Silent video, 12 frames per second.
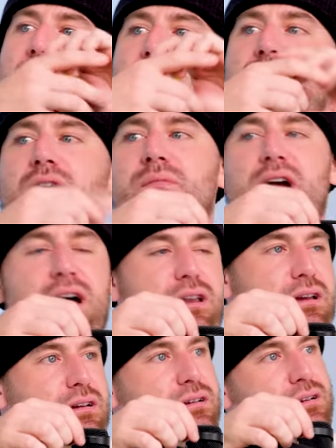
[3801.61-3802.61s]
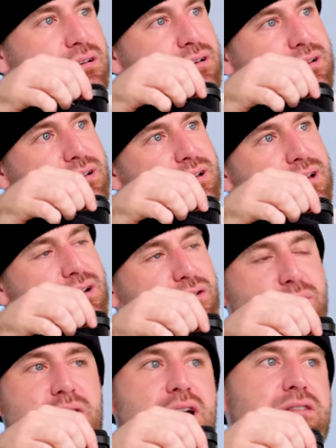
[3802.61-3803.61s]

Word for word: and so I'm kind of I don't know if I'm